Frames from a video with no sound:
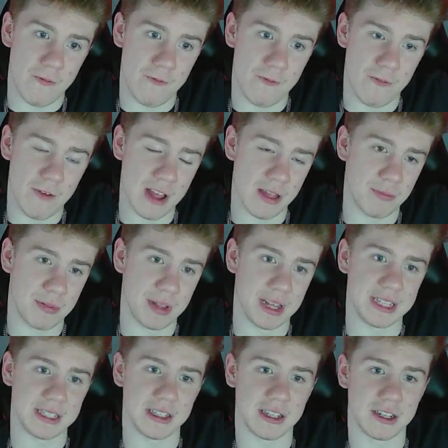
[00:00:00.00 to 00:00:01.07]
5th
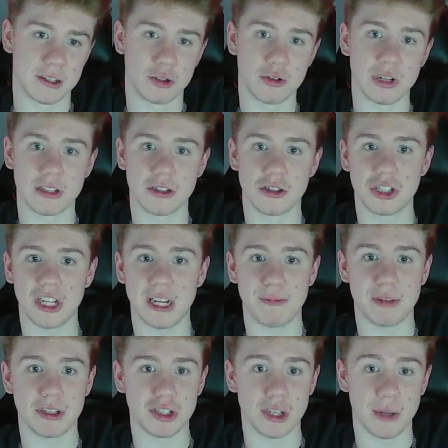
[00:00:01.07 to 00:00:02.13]
place in the Constructors'
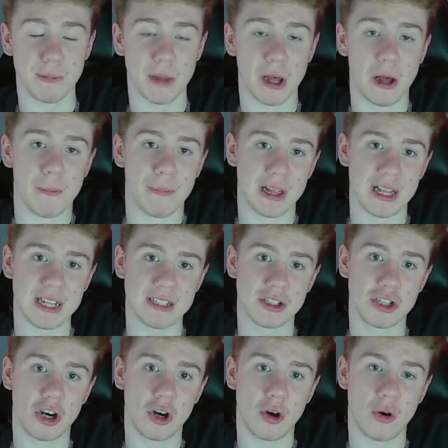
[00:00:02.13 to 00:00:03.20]
Championship. But let's
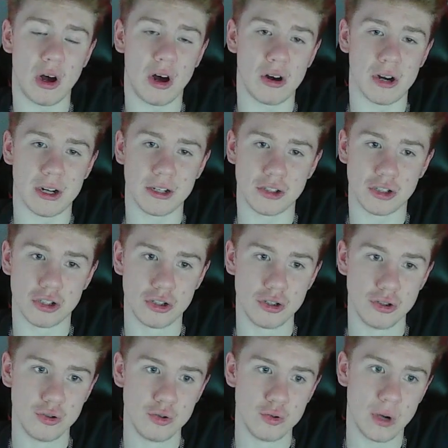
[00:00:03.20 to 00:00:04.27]
go on
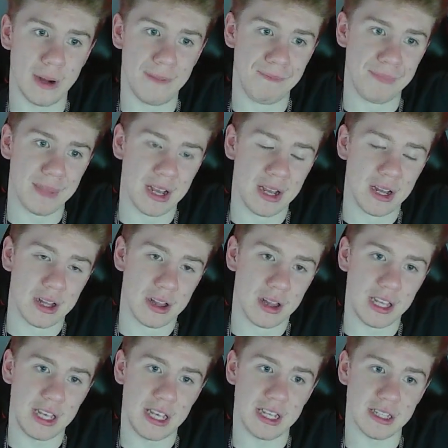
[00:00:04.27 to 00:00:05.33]
to
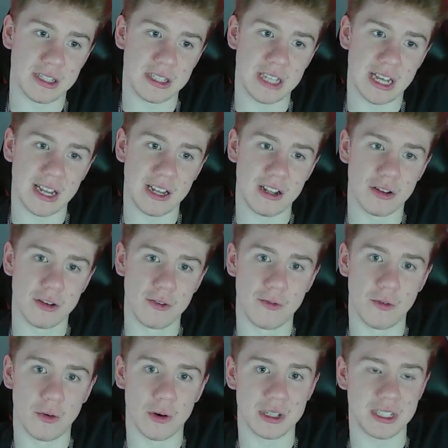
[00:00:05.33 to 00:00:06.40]
the 2nd through
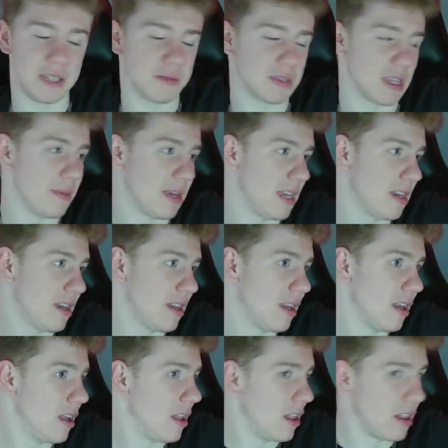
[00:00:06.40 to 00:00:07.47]
4th teams. I mean,
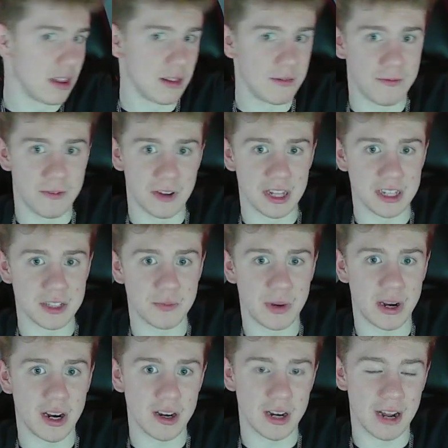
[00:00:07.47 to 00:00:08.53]
for this
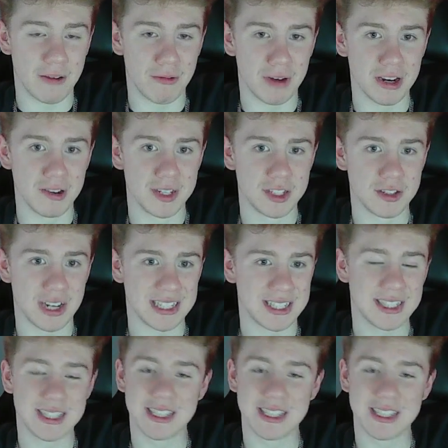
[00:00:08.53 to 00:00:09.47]
part, I want to address,